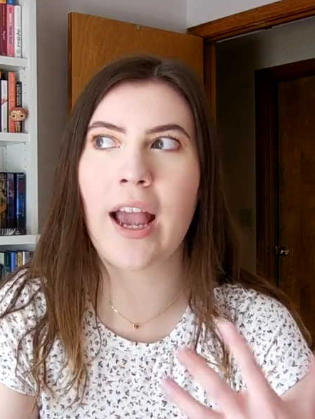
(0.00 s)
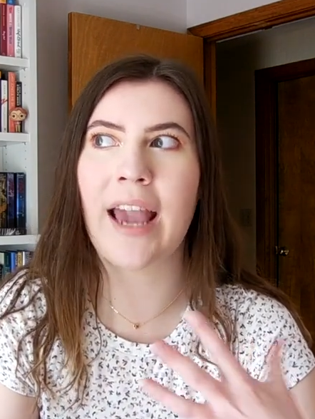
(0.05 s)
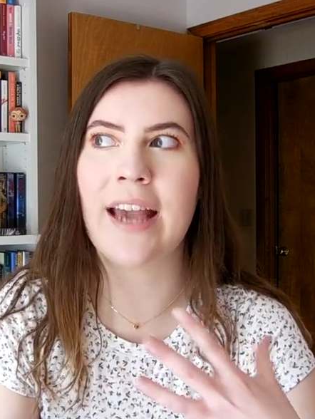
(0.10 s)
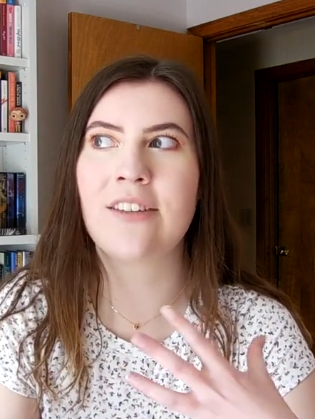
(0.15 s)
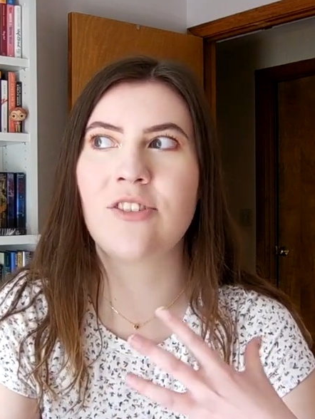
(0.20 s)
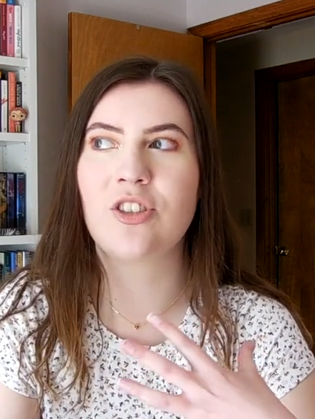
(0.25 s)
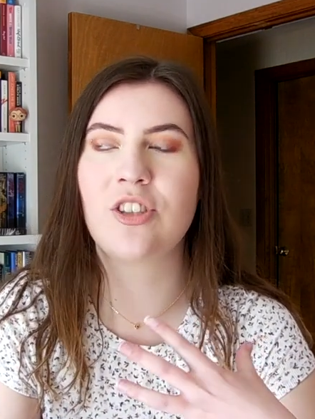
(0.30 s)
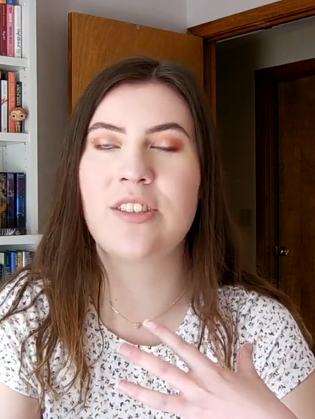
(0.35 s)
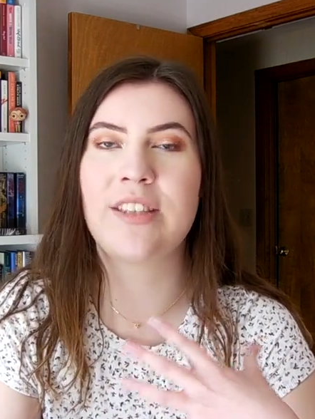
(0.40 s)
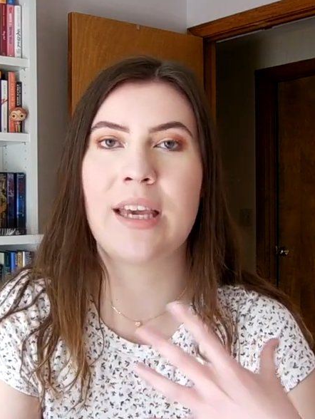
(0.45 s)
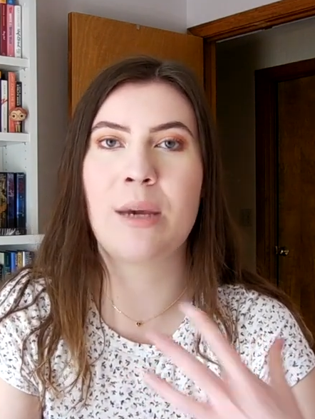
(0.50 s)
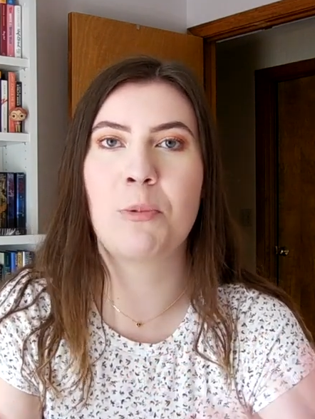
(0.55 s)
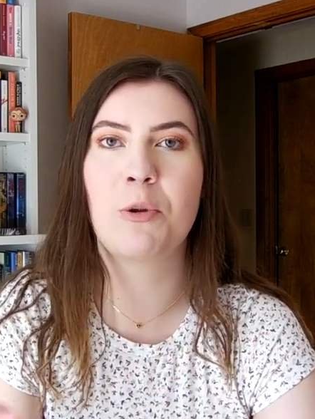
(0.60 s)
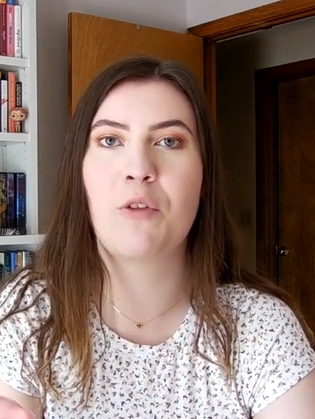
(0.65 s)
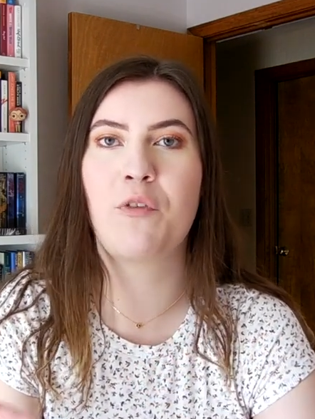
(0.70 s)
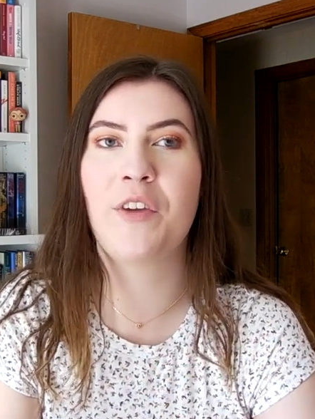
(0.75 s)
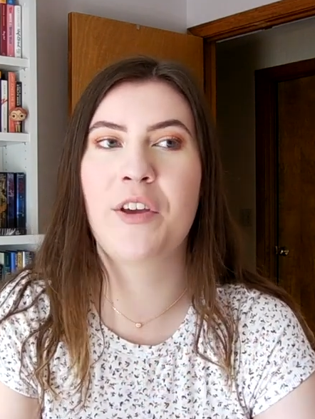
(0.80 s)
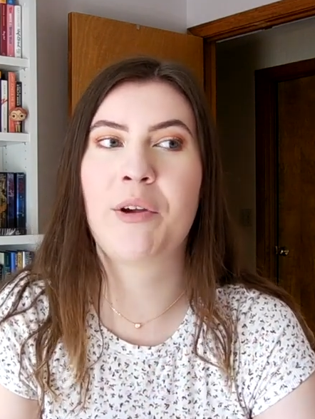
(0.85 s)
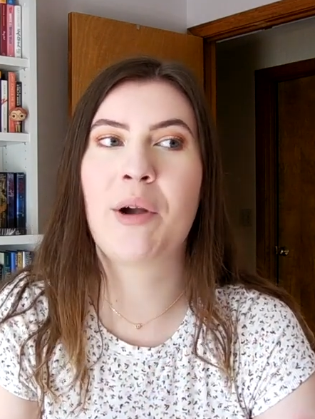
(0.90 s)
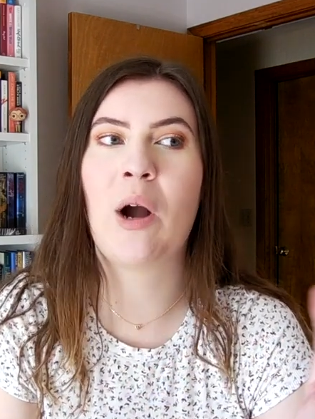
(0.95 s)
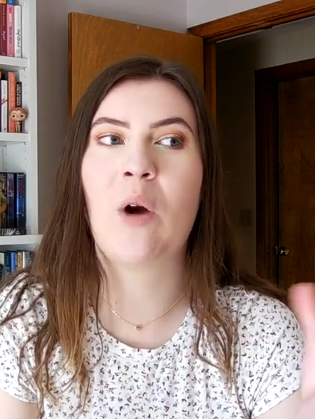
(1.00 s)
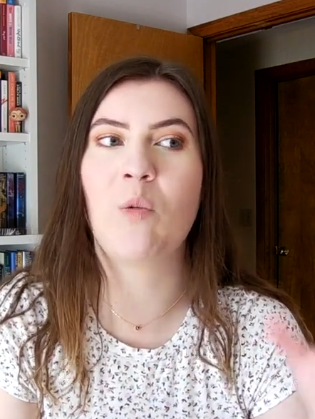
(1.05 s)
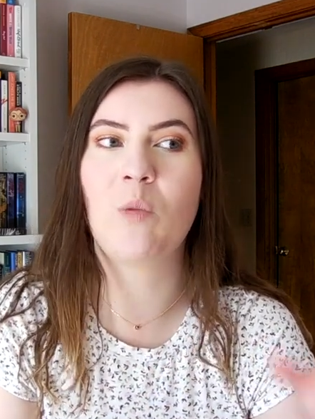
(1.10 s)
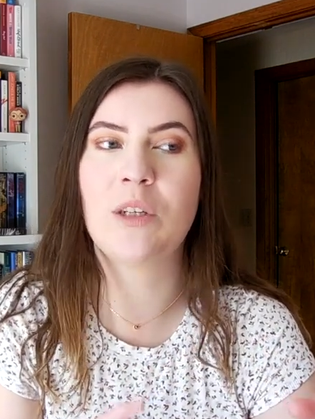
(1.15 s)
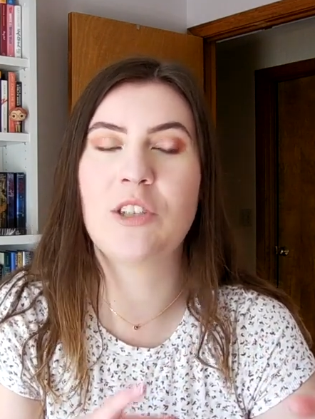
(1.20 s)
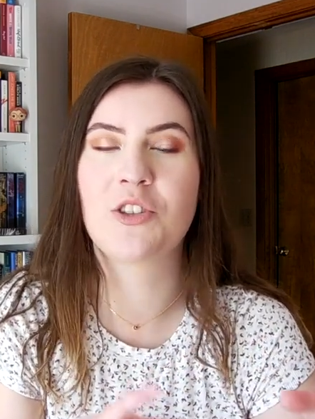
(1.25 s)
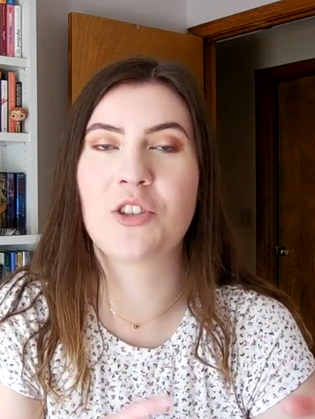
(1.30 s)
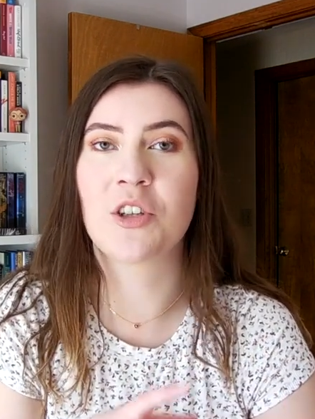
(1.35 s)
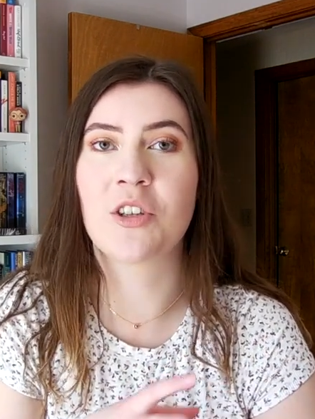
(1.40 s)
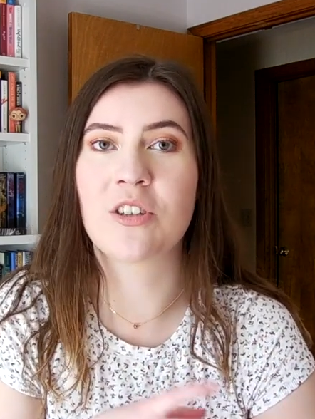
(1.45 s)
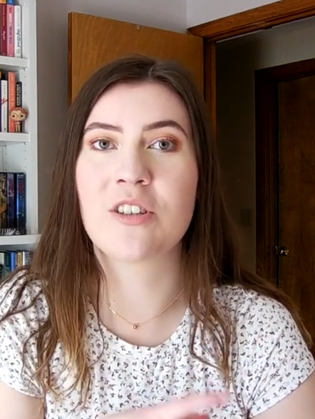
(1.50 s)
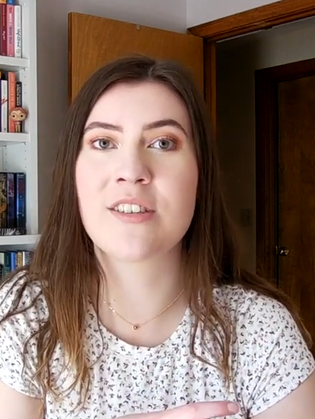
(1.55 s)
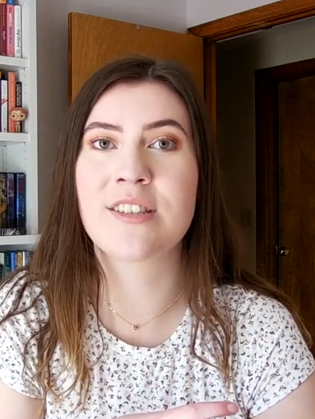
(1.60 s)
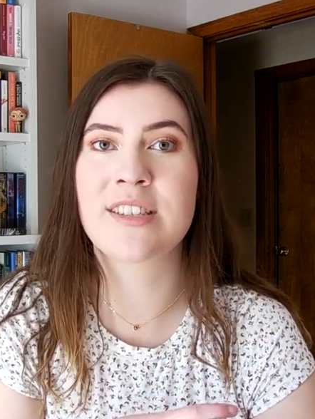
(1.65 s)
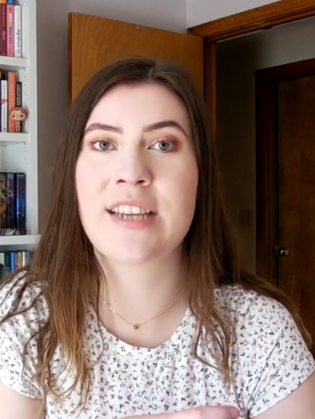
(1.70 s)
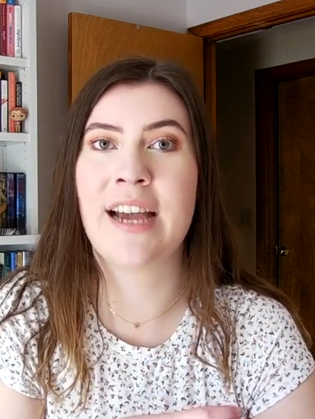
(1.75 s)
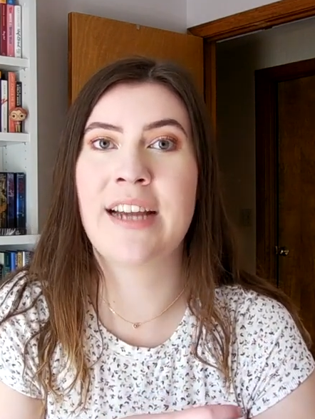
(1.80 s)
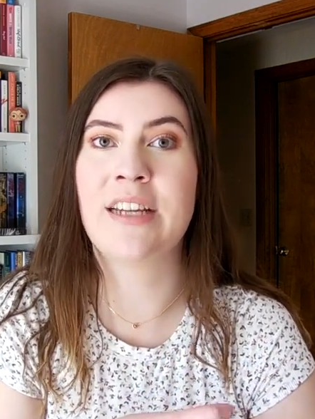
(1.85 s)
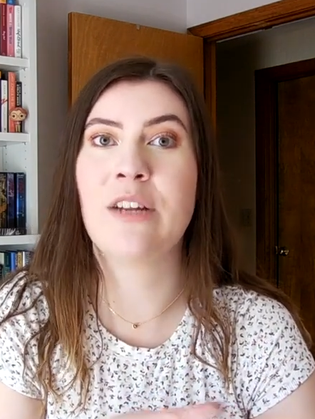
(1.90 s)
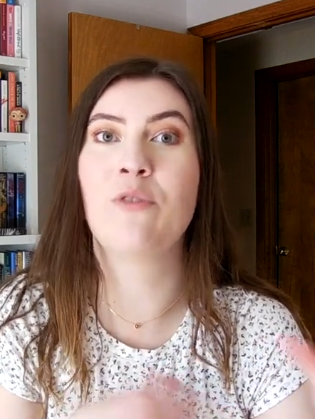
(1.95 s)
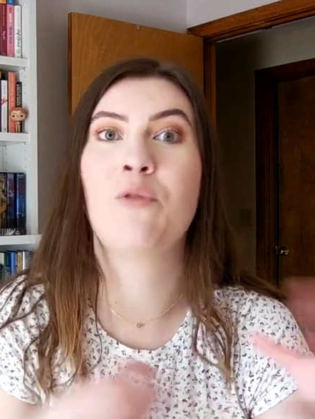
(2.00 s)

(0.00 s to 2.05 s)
and she's able to figure out which girls kind